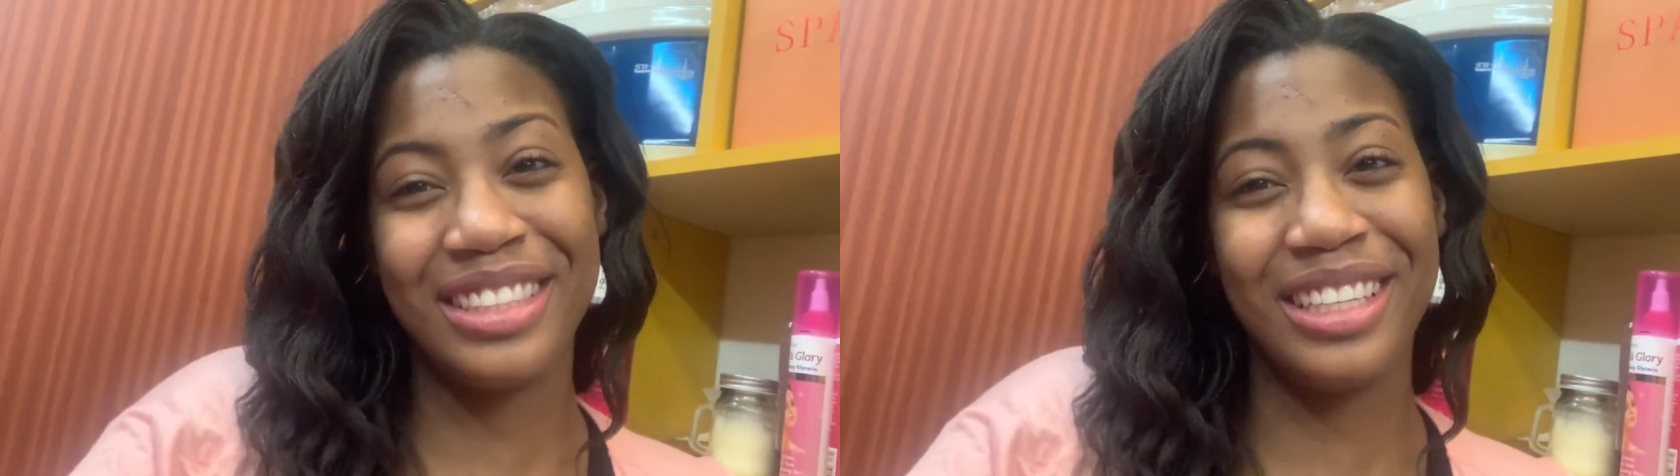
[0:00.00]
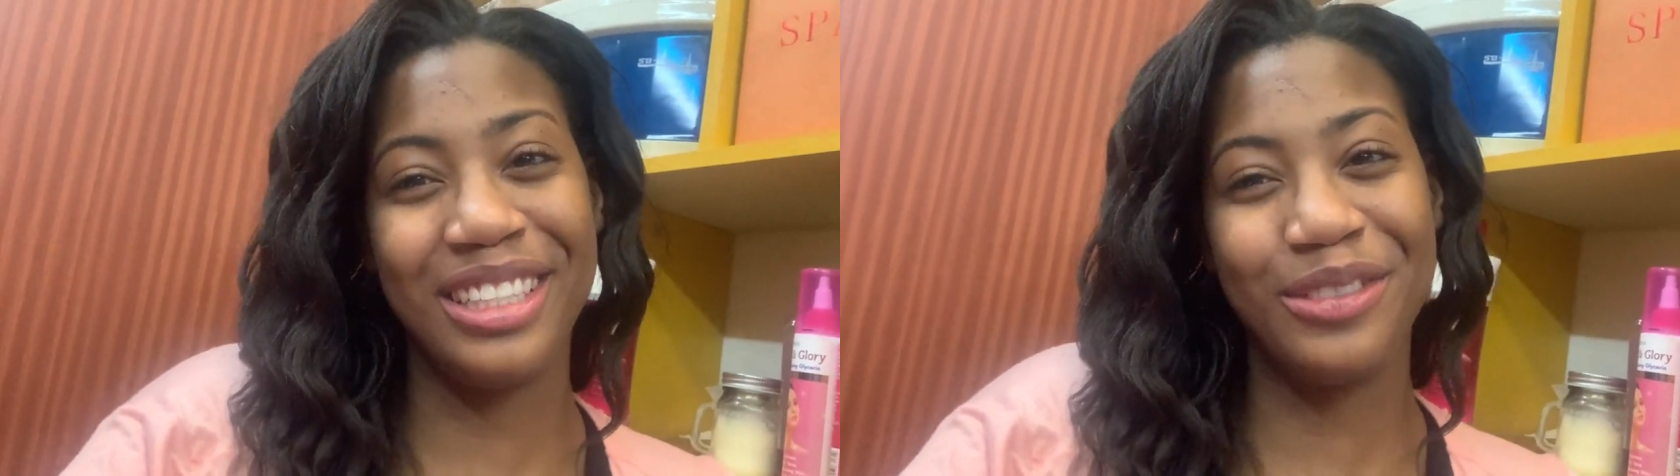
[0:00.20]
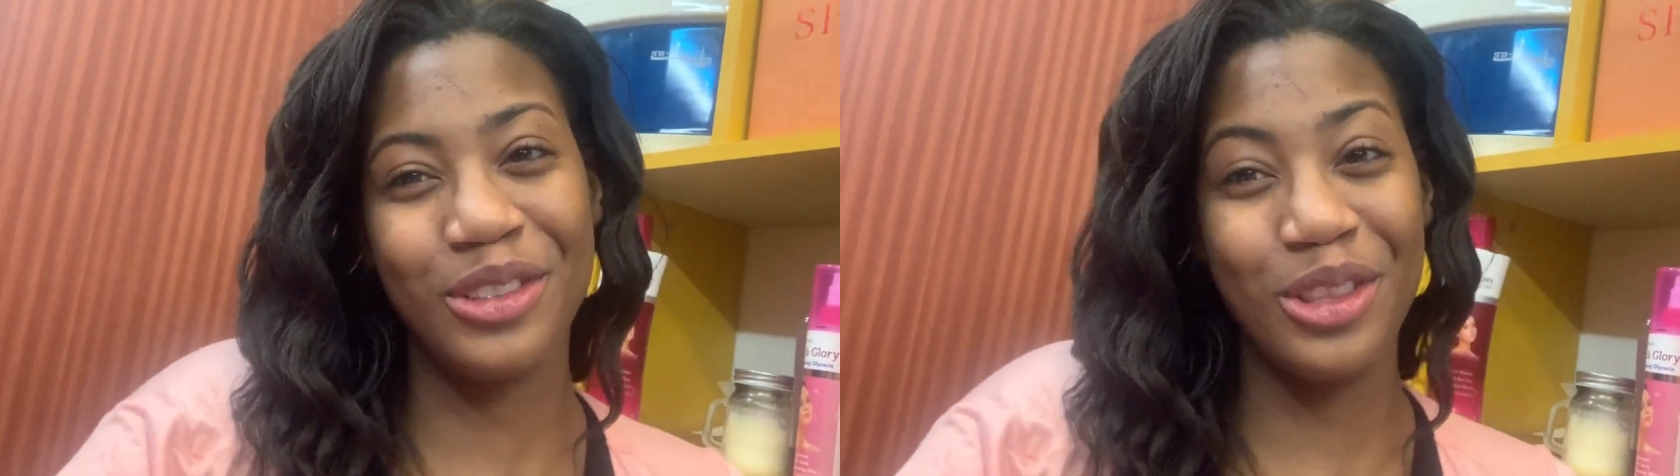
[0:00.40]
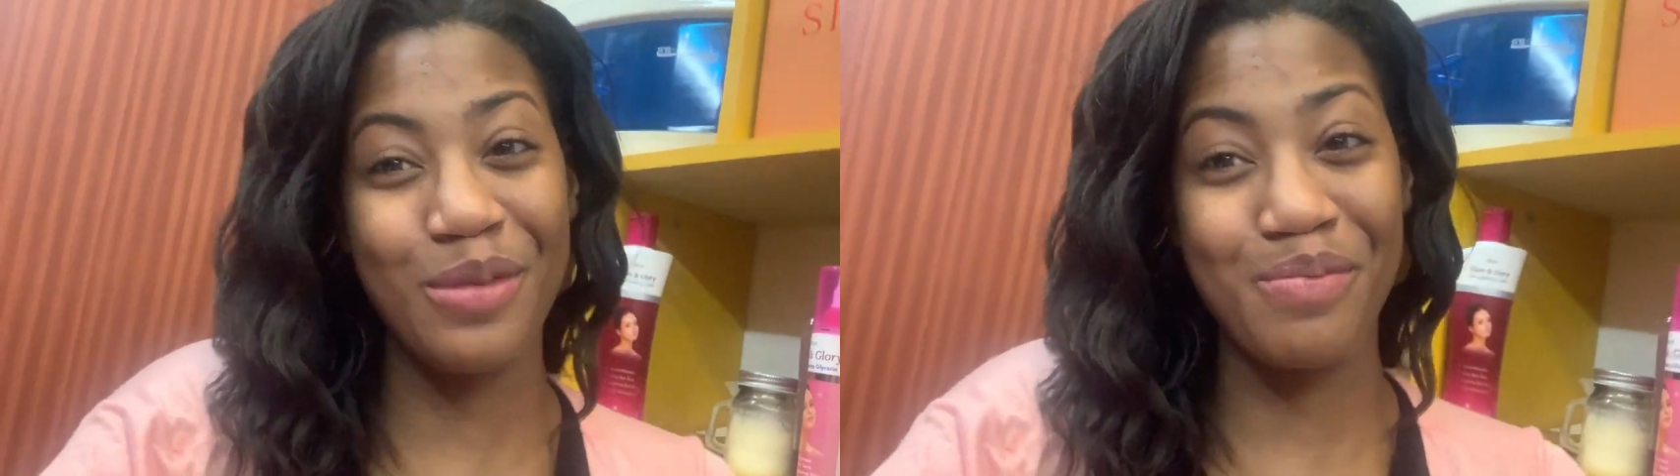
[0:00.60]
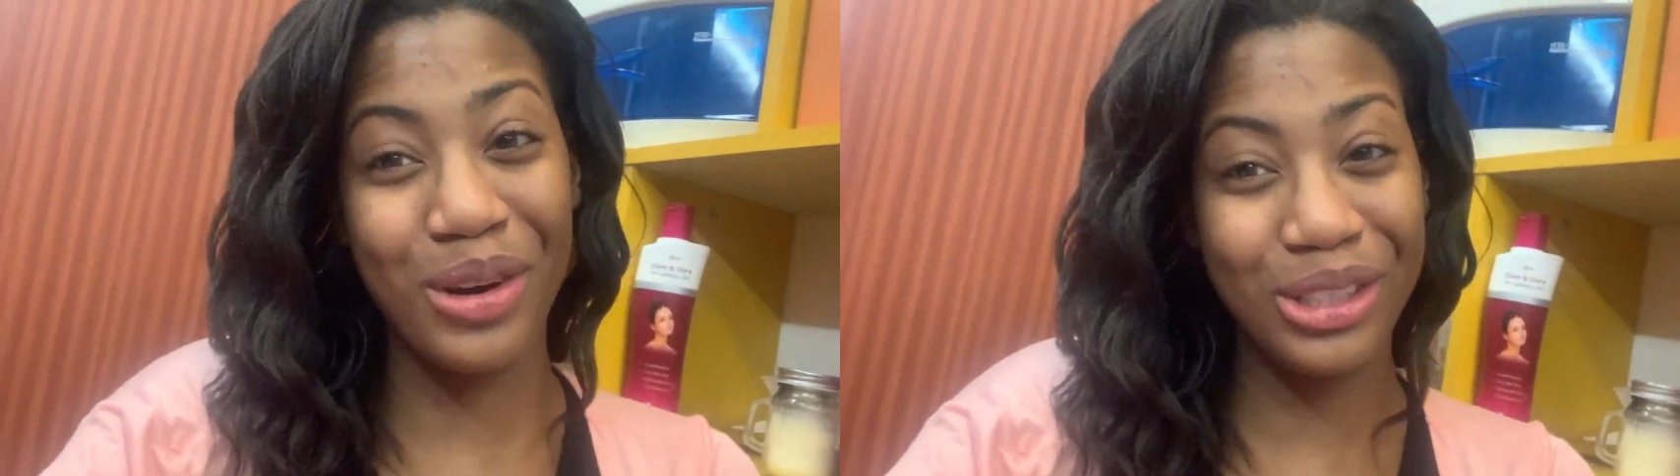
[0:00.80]
then even the
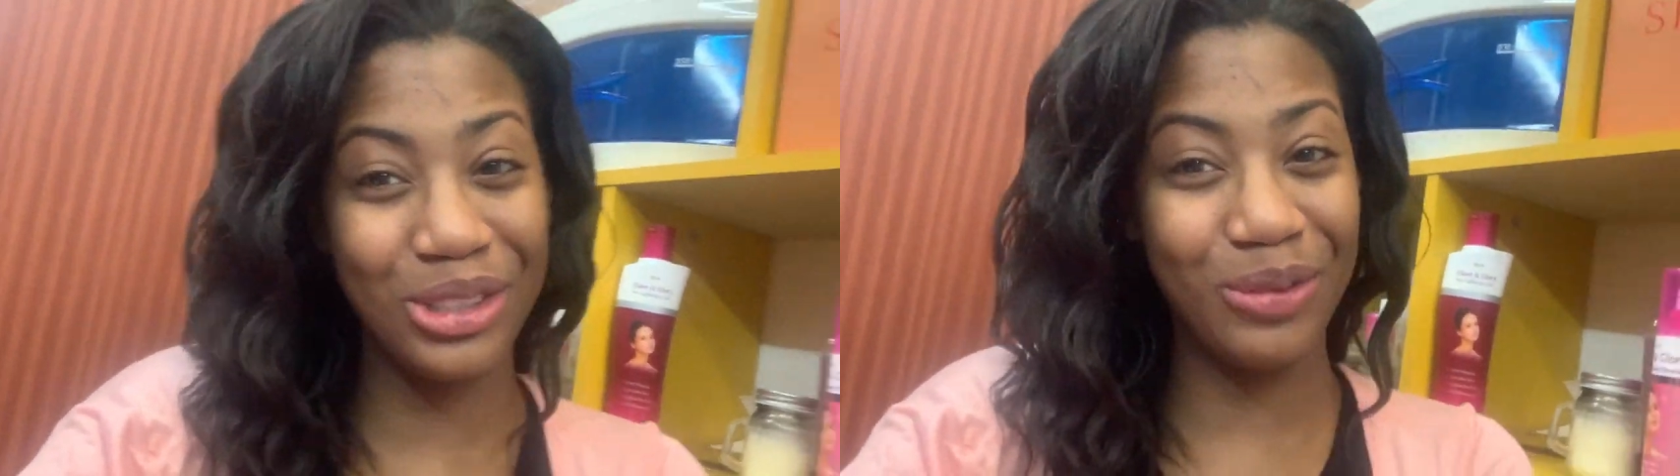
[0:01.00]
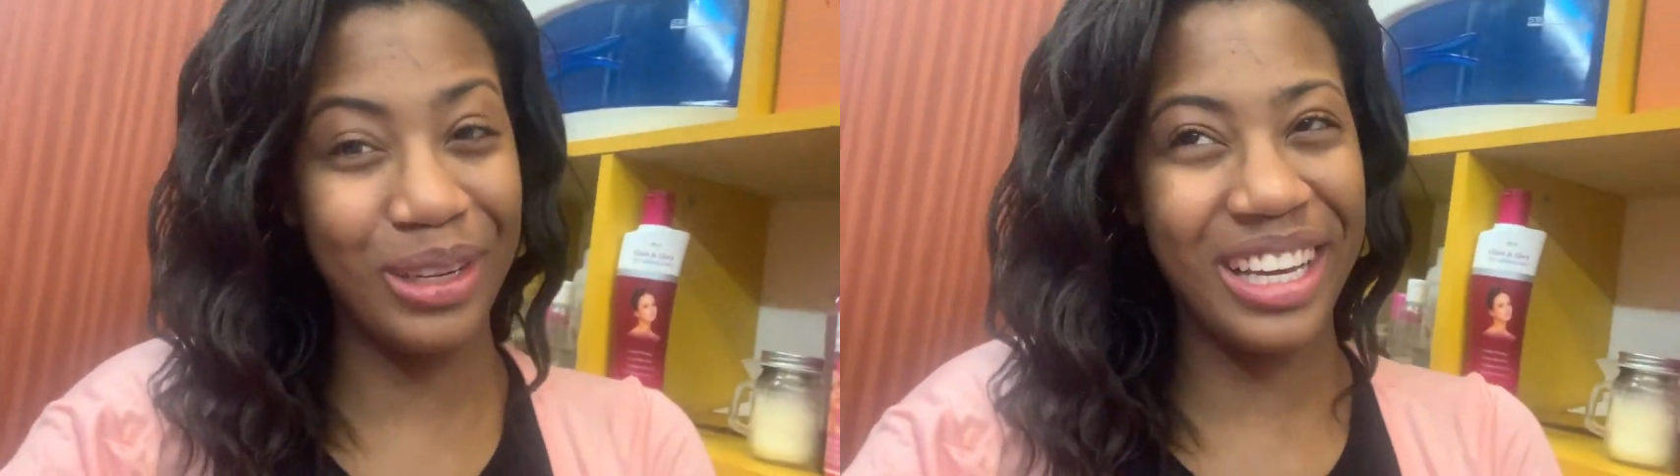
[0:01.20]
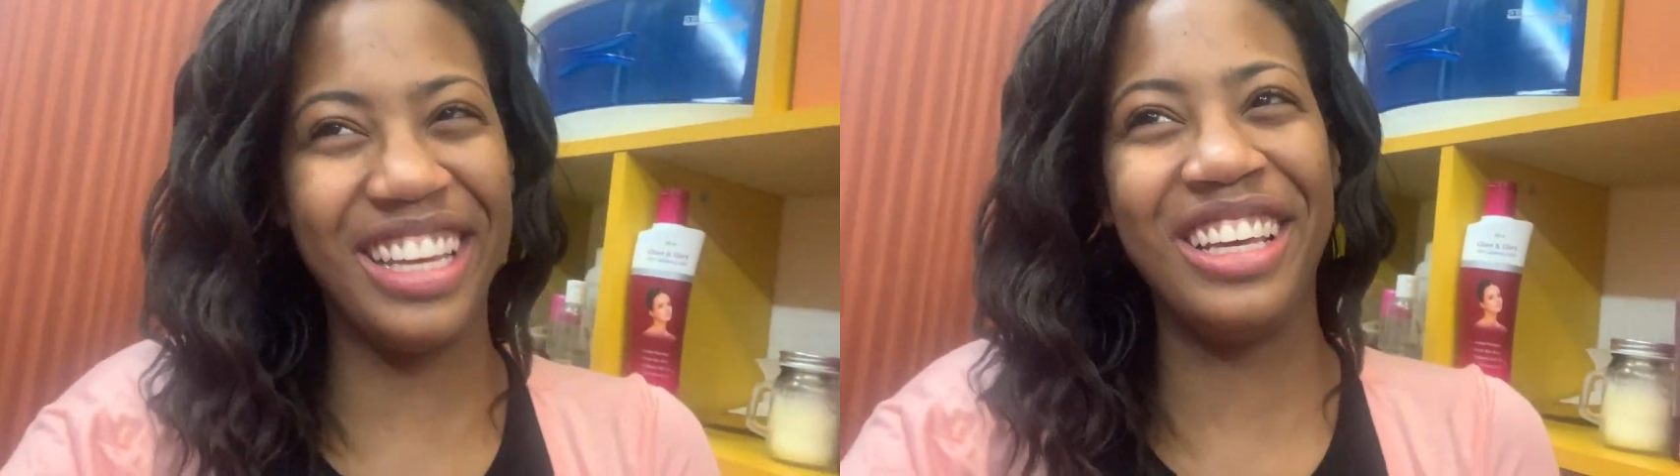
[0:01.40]
bottom, like